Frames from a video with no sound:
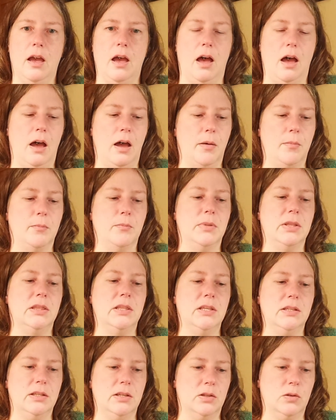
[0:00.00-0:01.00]
But
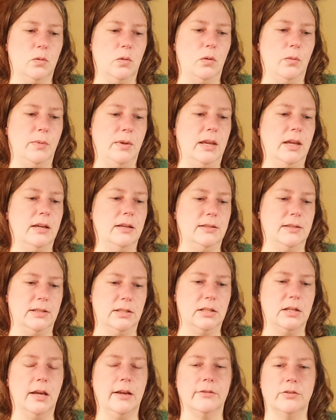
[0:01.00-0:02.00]
this is cool because
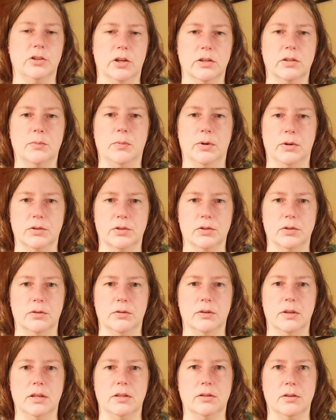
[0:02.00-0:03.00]
it's not just
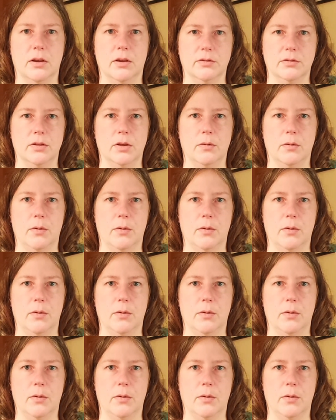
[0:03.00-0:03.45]
personal, it's also